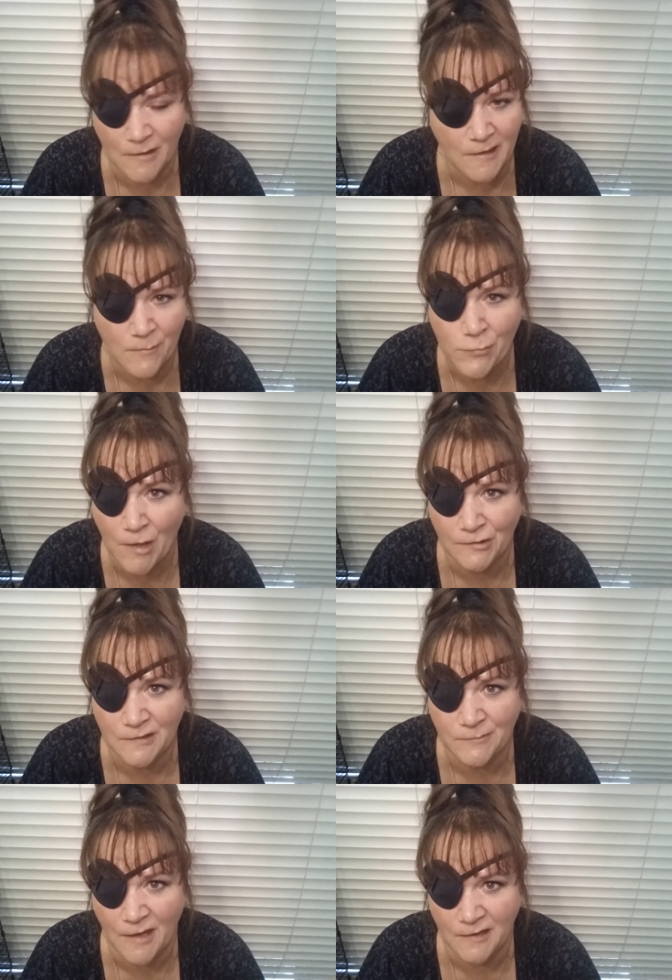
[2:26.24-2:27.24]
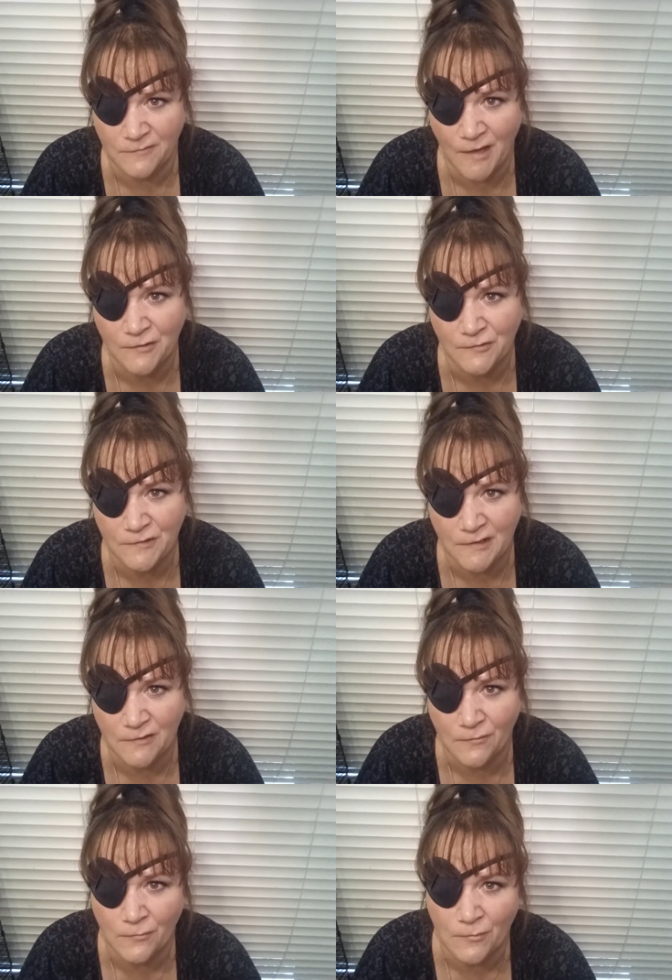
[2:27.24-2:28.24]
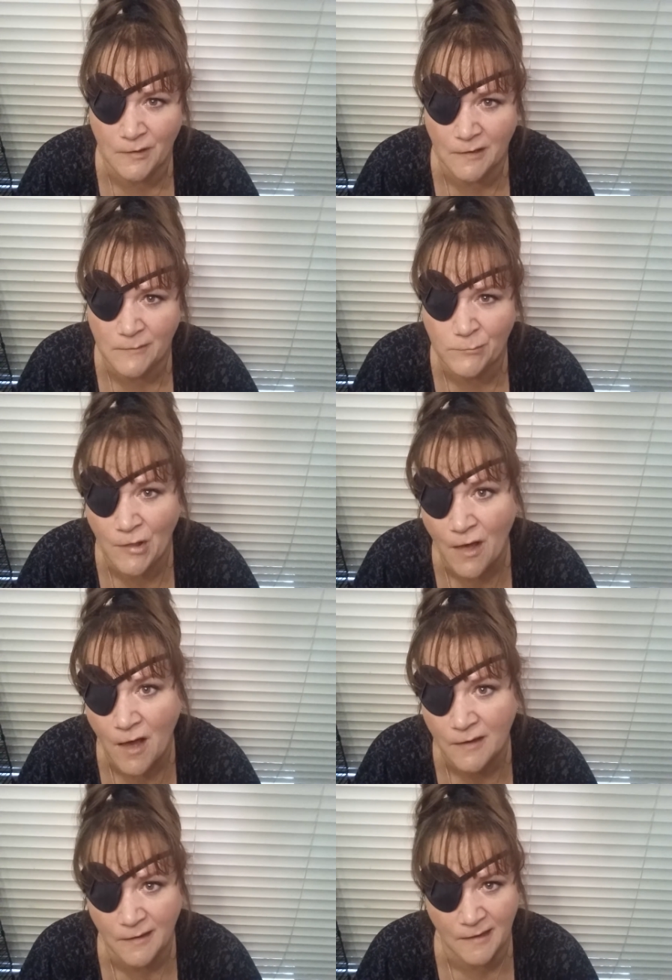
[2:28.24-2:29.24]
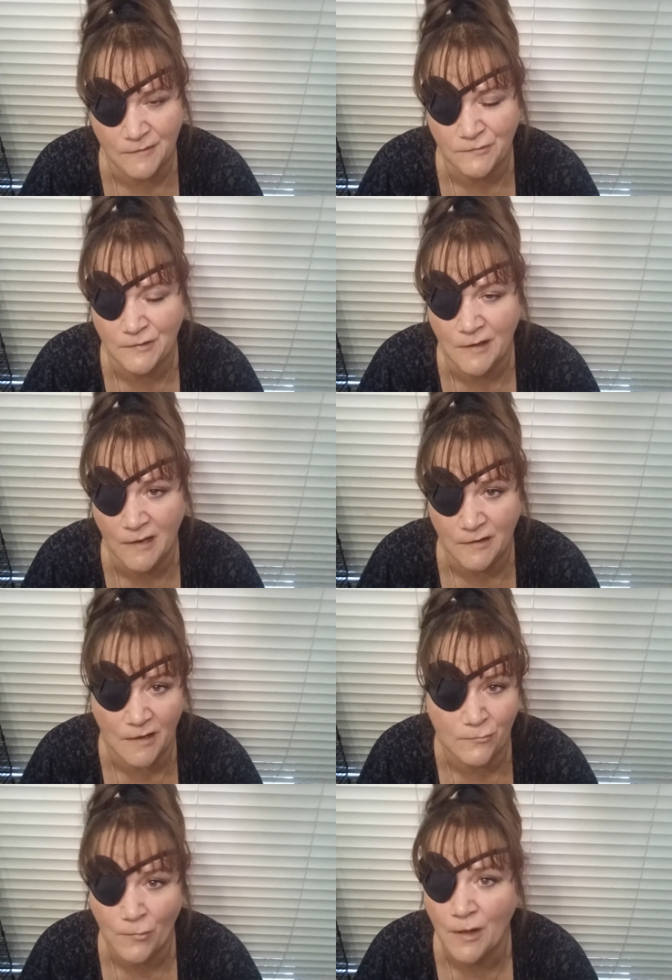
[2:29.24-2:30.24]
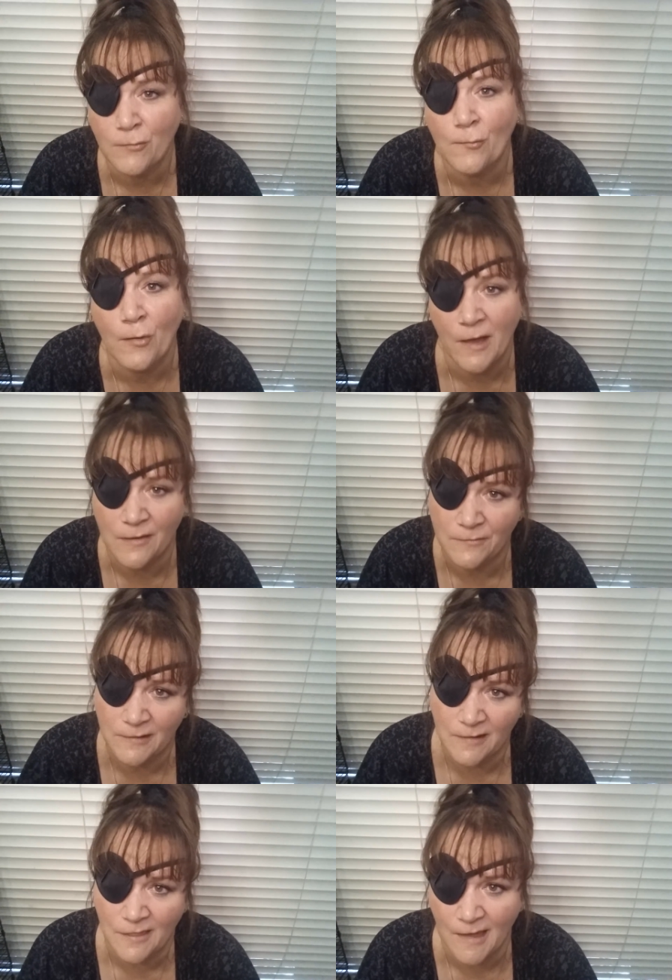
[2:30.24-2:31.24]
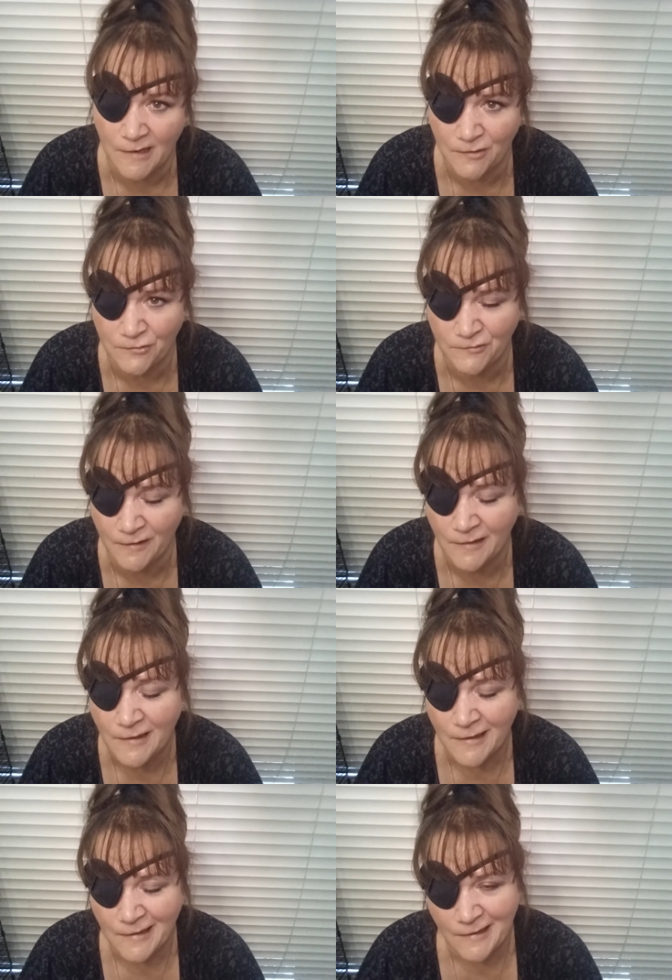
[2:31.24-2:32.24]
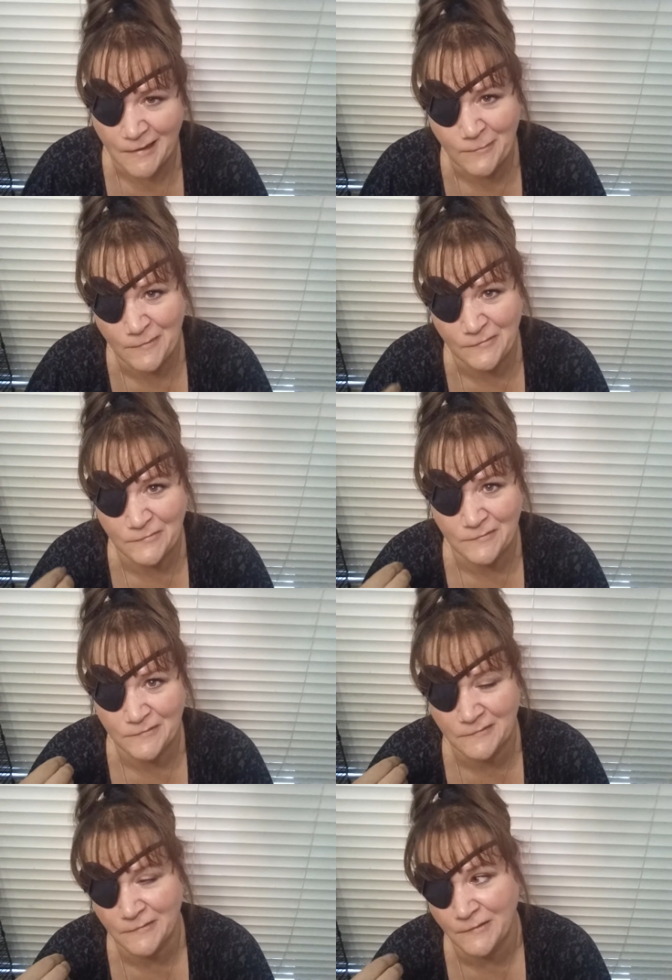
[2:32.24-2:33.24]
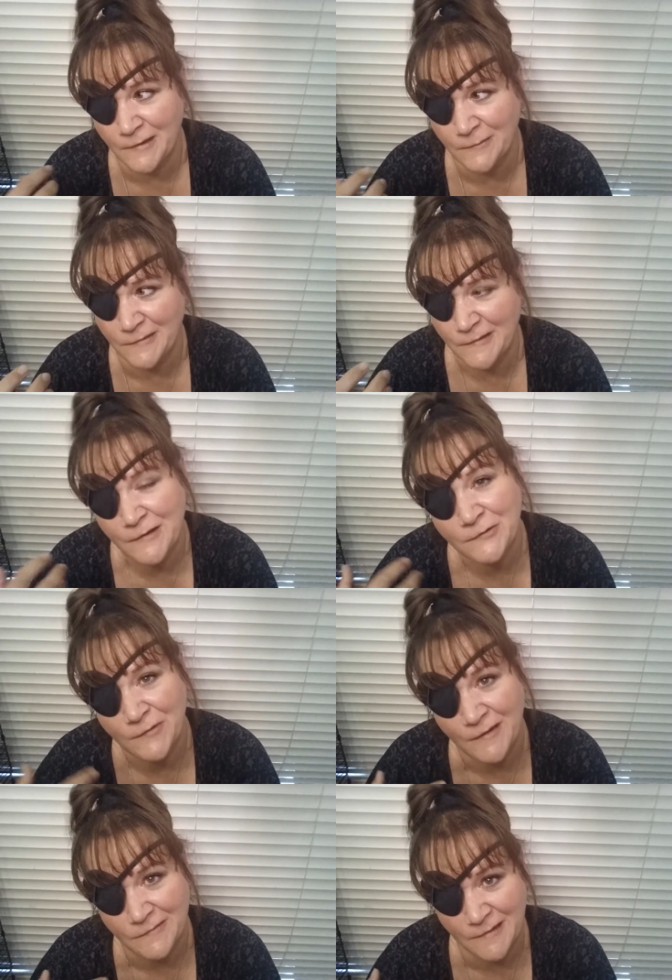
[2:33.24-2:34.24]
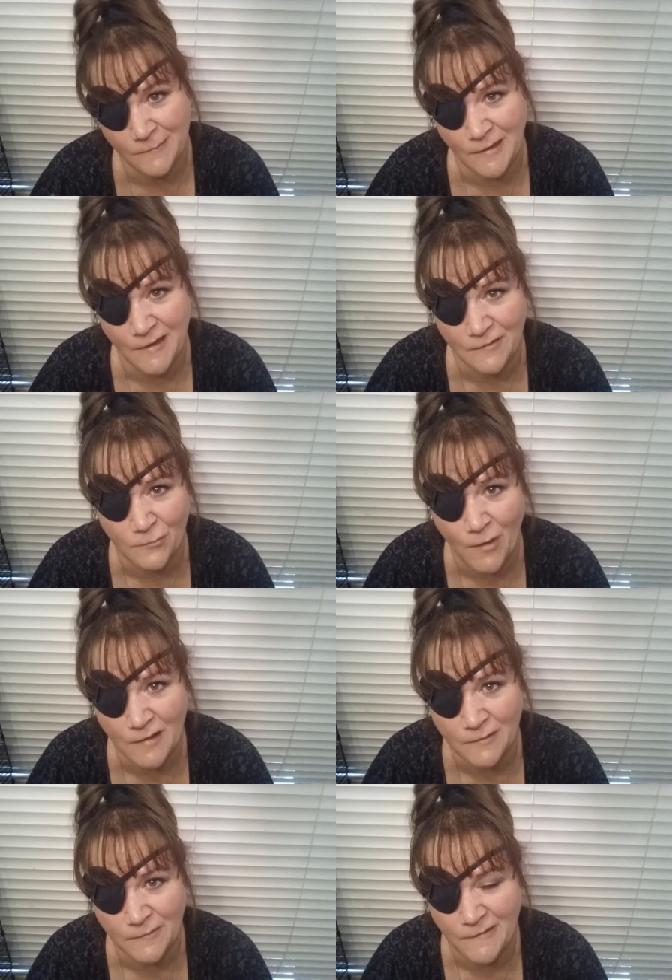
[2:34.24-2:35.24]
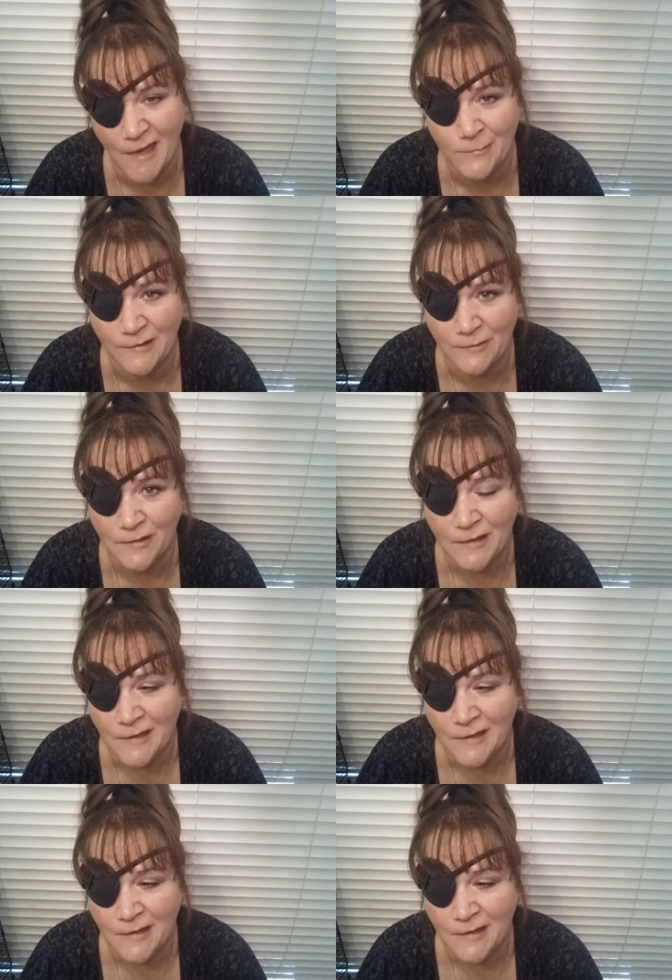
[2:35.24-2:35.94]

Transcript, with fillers: like a bottled up kind of energy or block, and she kind of un- unwound that energy it was it was interesting because while it was happening,